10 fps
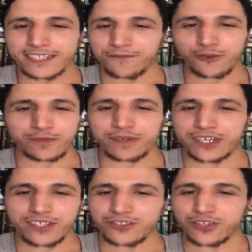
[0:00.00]
as if you're
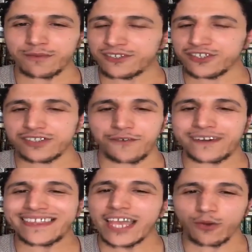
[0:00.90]
speaking to him in
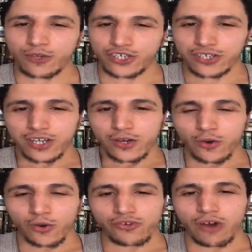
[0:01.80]
different language
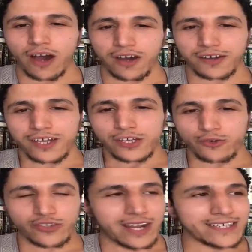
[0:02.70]
or you are
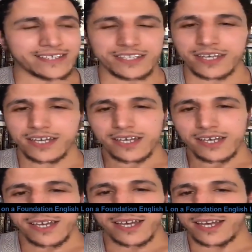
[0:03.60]
utilizing
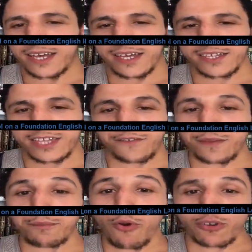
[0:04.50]

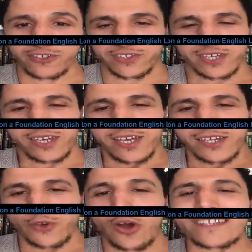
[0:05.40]
different books.
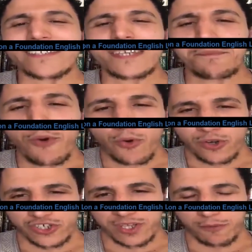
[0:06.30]
So a simple
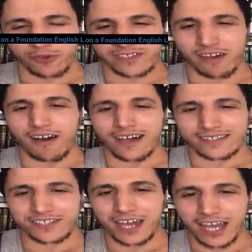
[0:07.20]
question I'm going to start
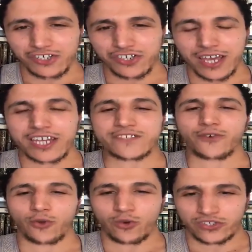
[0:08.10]
asking Hajji and his
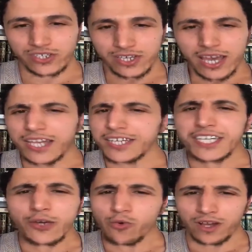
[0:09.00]
followers and
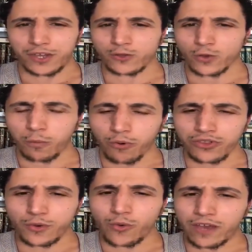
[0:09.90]
anyone that was up
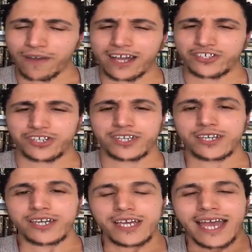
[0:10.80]
on the way of Hajji.